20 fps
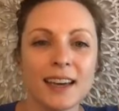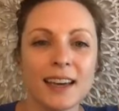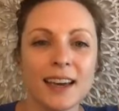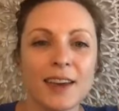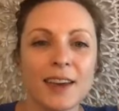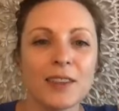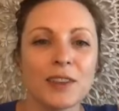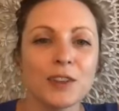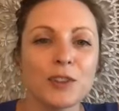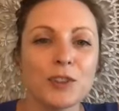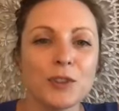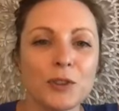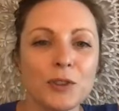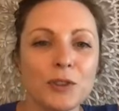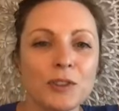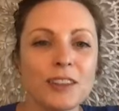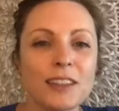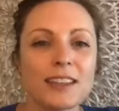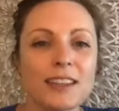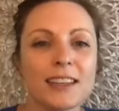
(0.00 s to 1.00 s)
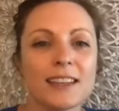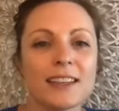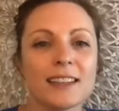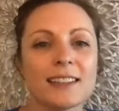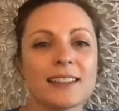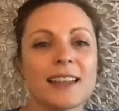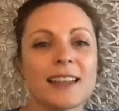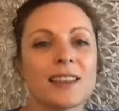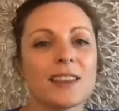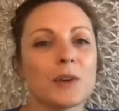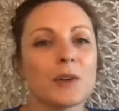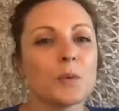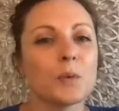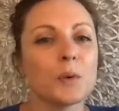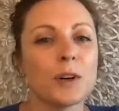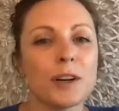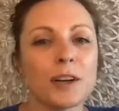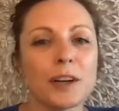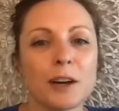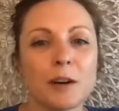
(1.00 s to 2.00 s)
And the truth is that the
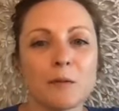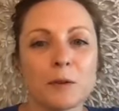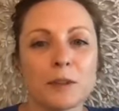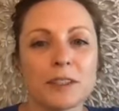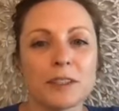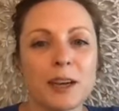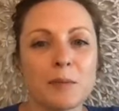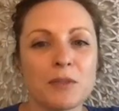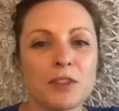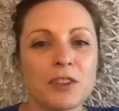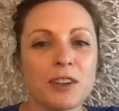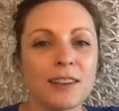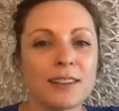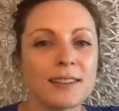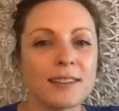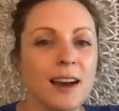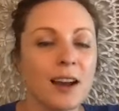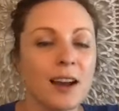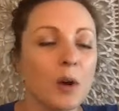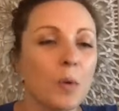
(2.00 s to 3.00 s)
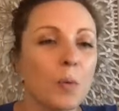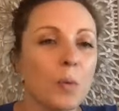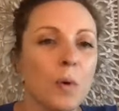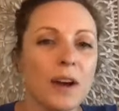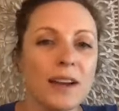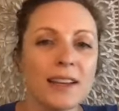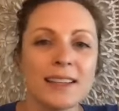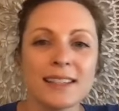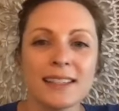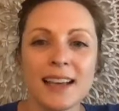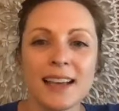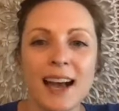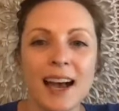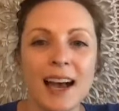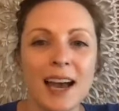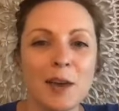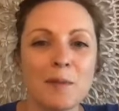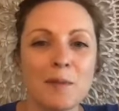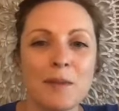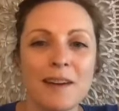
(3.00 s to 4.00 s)
work of redemption is not a
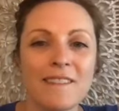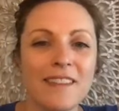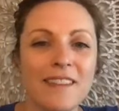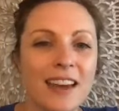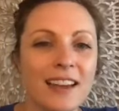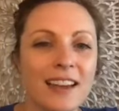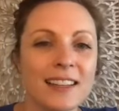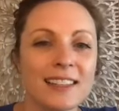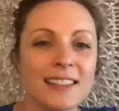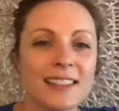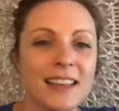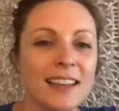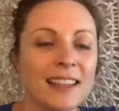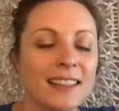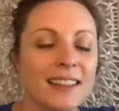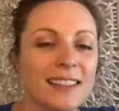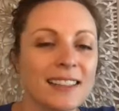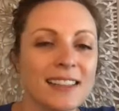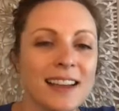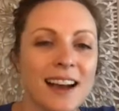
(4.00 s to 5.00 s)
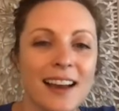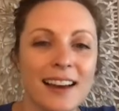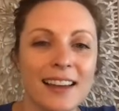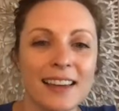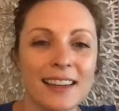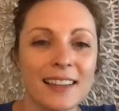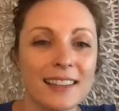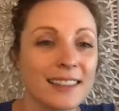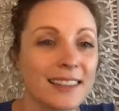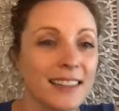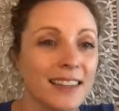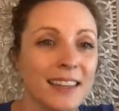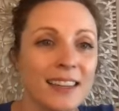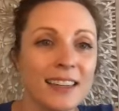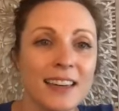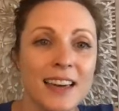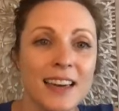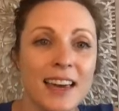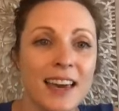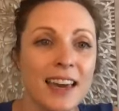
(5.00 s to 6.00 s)
one-time event, and it's not easy.